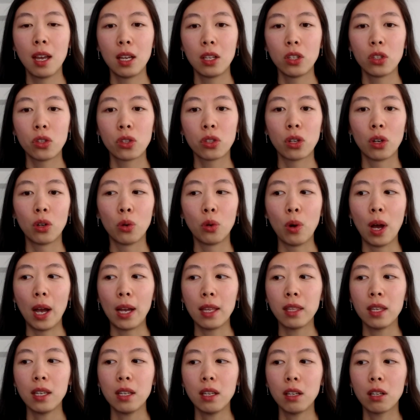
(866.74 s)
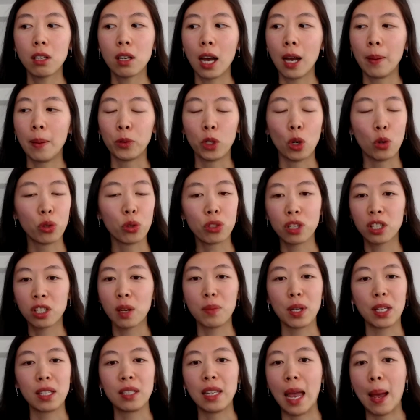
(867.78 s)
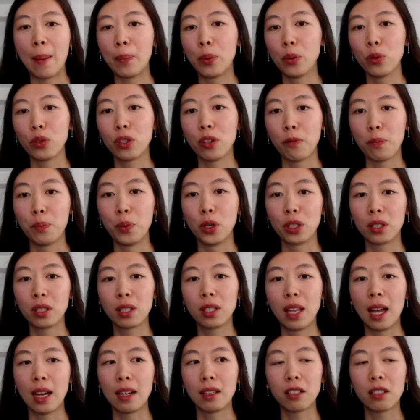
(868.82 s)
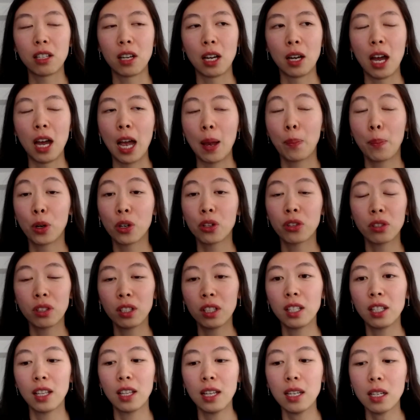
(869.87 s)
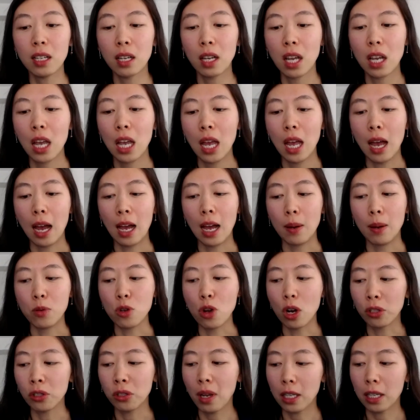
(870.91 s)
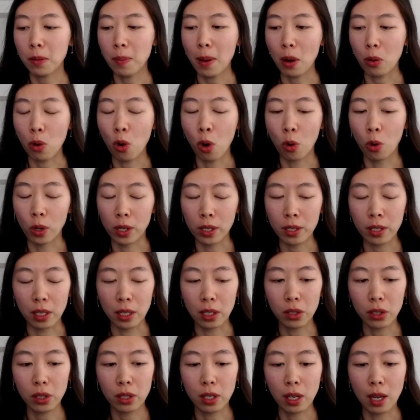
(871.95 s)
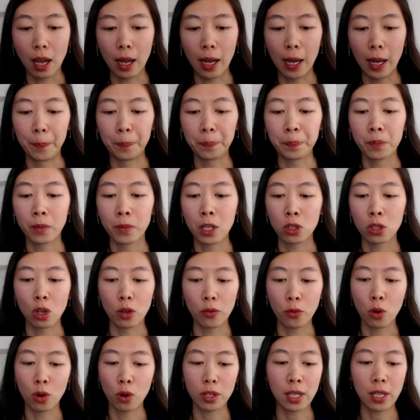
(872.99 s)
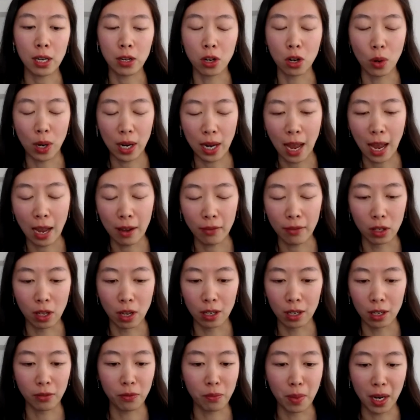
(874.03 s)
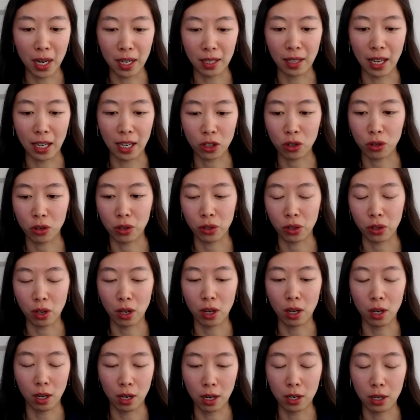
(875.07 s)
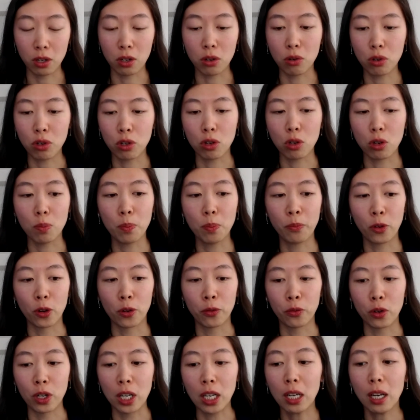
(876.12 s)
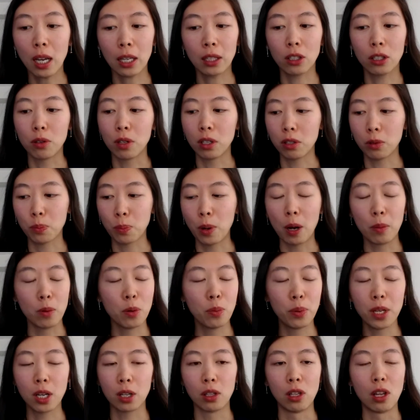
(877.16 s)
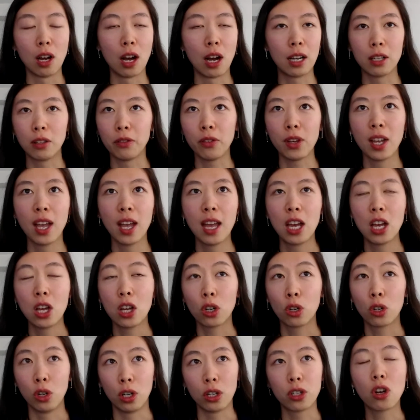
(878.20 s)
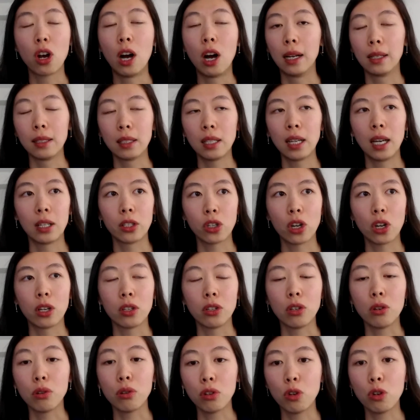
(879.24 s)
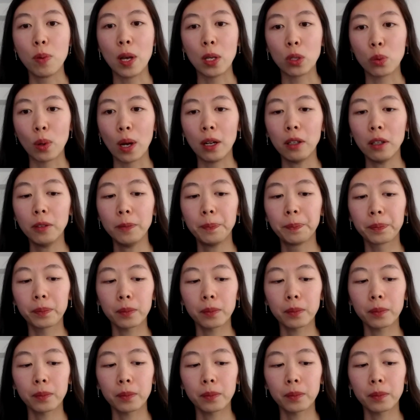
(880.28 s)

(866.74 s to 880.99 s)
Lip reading: So I think those are some examples of books that I personally like. You also asked about courses. So of course, I know I have a lot of my lectures on YouTube for free, and there is probably a lot of good content on YouTube as well.